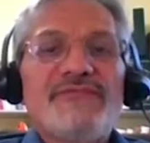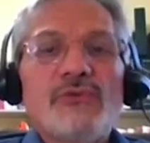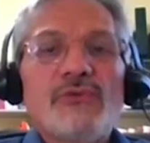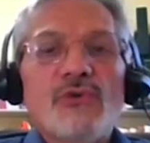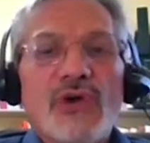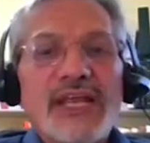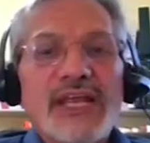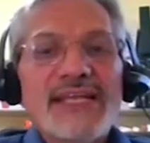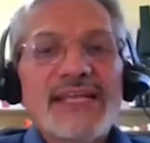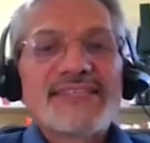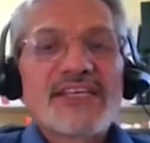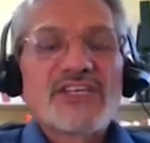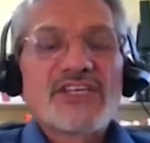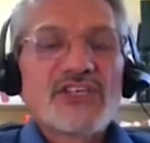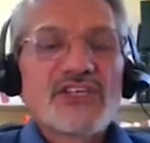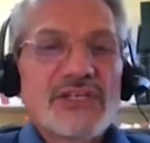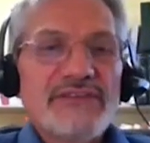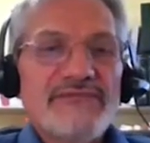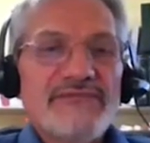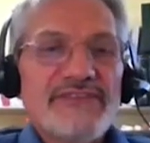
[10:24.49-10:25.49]

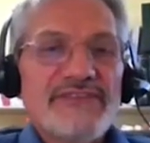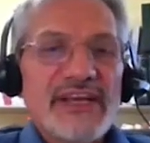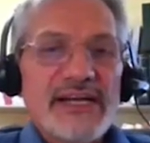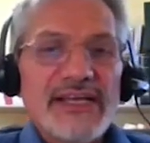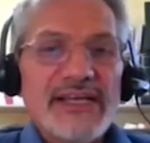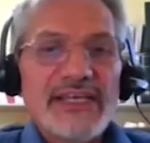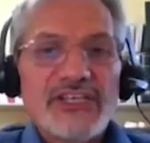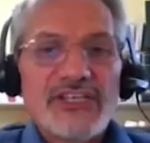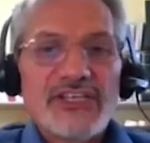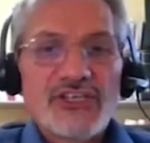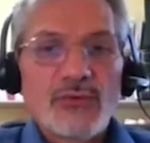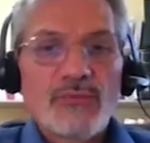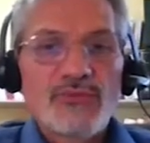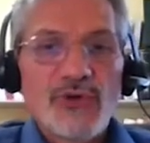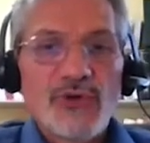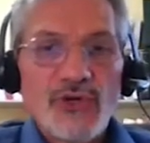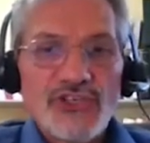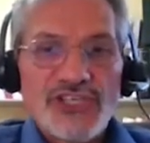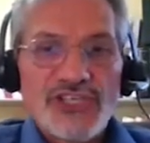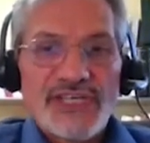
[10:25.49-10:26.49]
localization in their initial
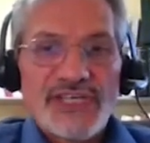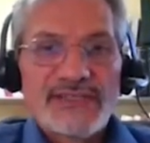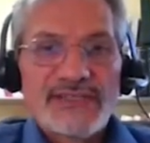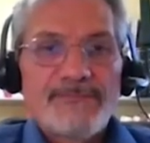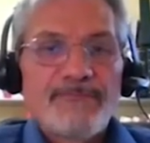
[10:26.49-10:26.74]
projects.